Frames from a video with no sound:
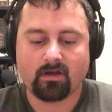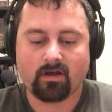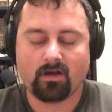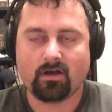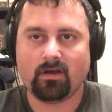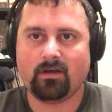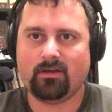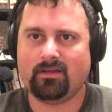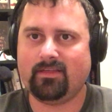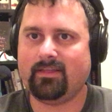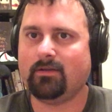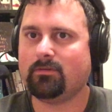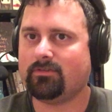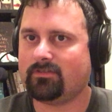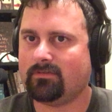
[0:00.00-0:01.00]

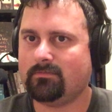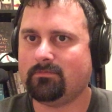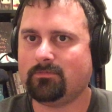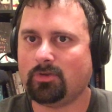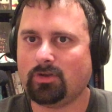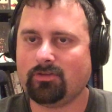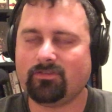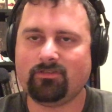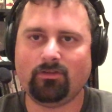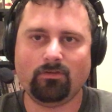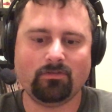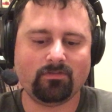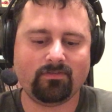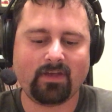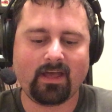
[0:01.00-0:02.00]
There was some real
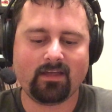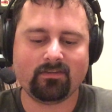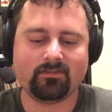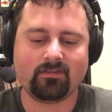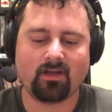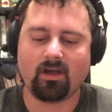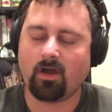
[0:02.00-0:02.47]
snooze fest.